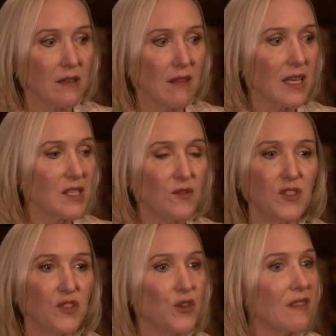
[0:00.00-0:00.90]
lots of
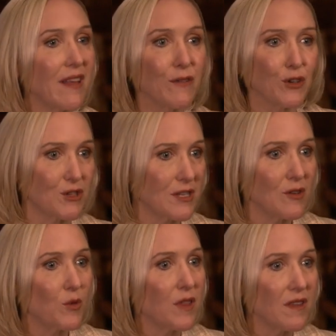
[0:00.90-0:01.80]
different
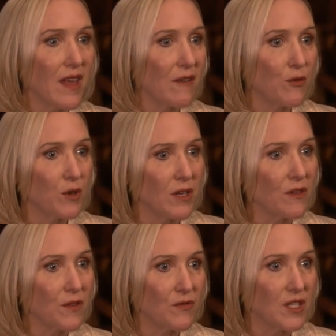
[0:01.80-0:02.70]
levers within that 40
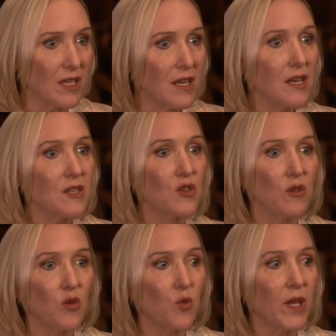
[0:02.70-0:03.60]
to 50
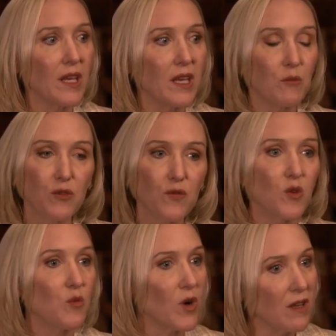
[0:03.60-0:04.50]
so that we can
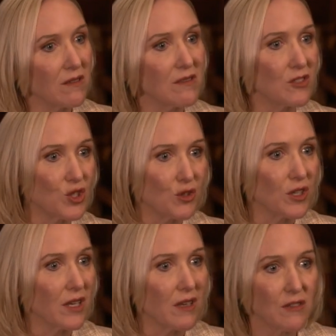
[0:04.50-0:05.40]
perform well
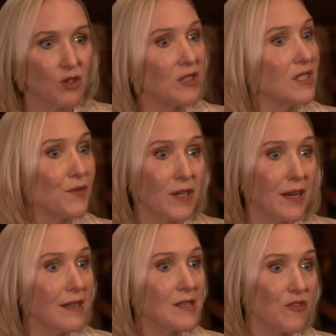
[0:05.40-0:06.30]
during, during different
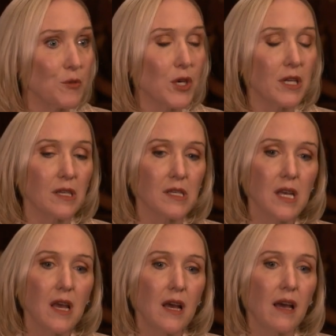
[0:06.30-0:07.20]
kinds of markets
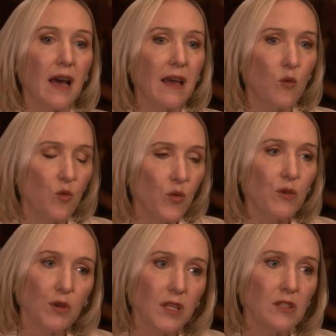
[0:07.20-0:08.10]

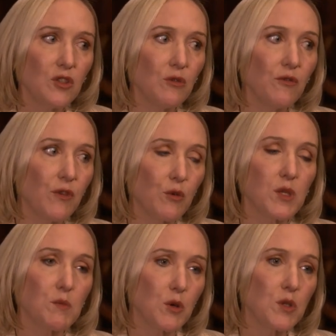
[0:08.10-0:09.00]
we really do
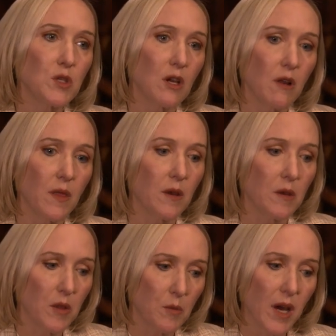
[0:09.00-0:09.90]
focus most on
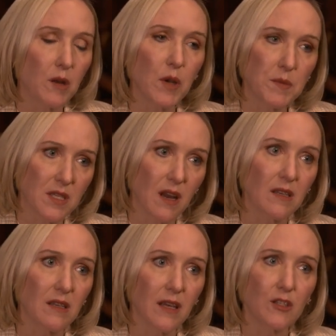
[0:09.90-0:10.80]
the, the bottom up
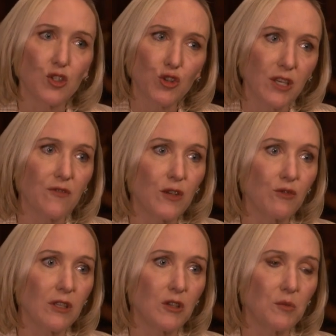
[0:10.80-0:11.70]
stock selection, trying to find
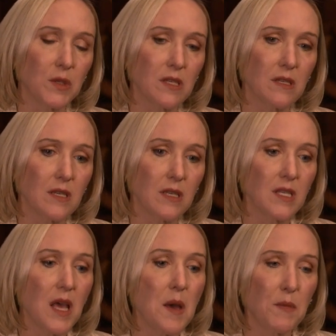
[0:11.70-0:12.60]
really good
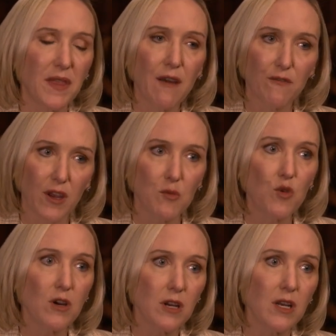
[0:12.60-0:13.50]
businesses. But that
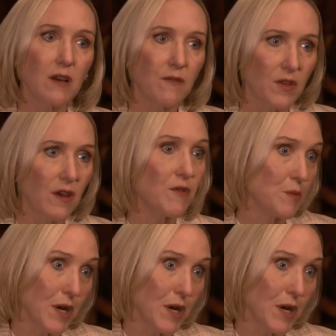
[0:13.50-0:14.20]
framework of the, of the